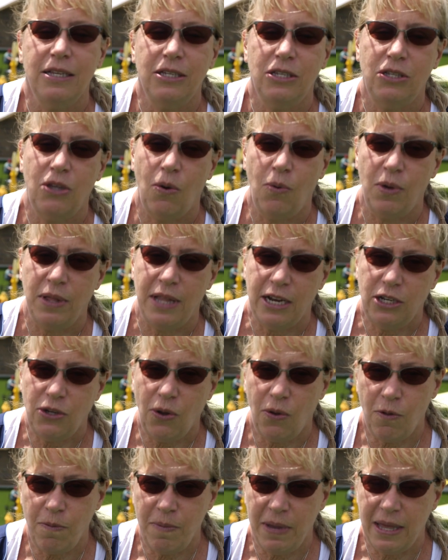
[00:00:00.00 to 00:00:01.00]
So when they
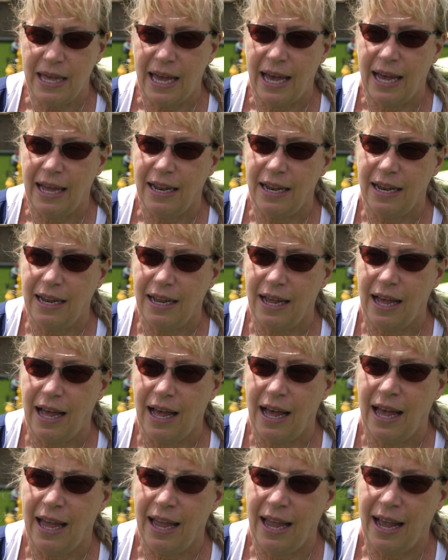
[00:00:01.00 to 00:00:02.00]
told me that,
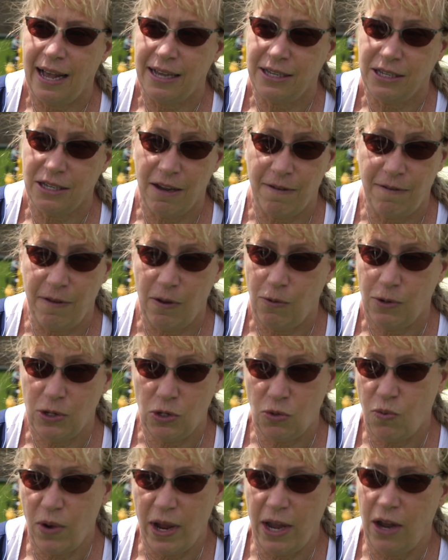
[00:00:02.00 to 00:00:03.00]
I asked if it
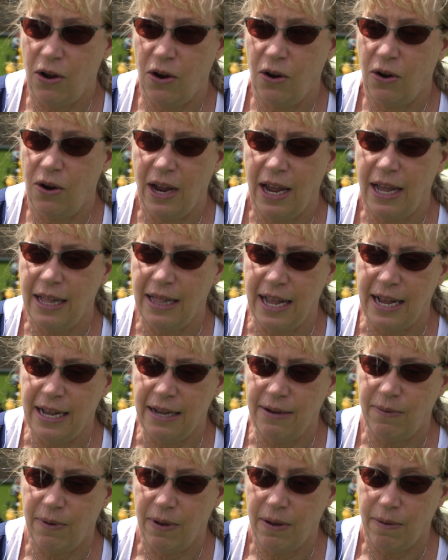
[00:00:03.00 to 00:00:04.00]
was rare, and
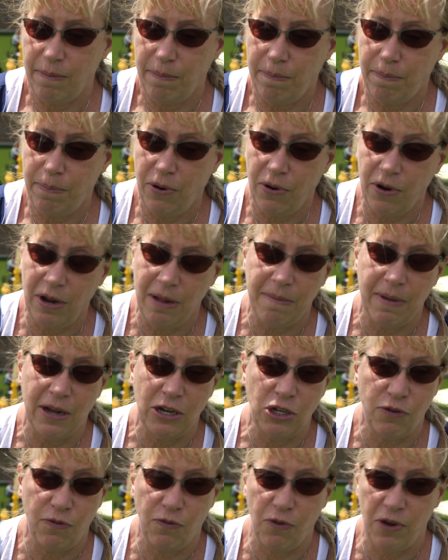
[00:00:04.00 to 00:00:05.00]
they pretty
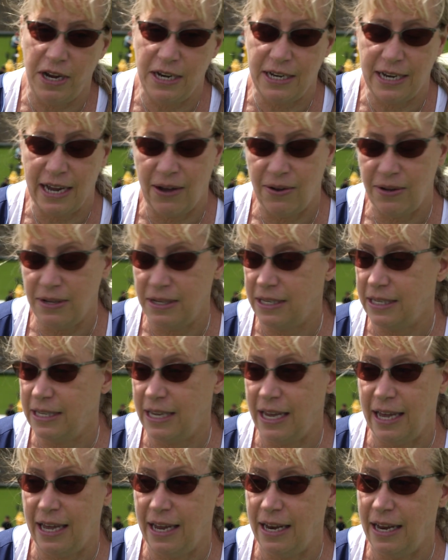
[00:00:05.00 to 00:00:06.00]
much freaked out and
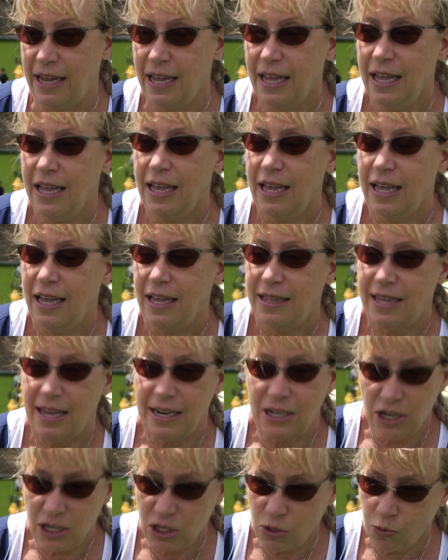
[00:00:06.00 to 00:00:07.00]
said they
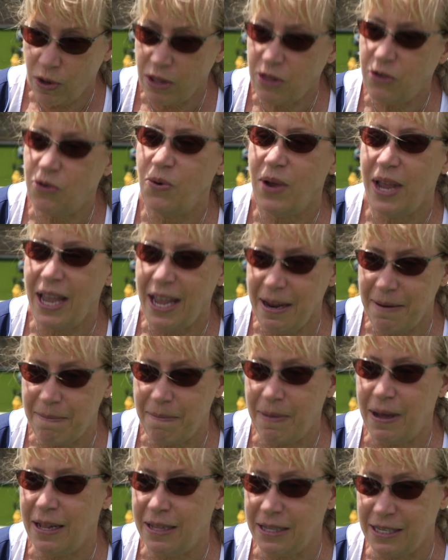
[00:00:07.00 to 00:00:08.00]
just went through 8
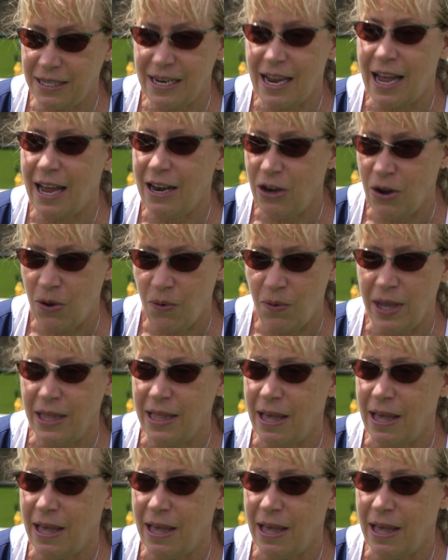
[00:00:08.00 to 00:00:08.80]
months not knowing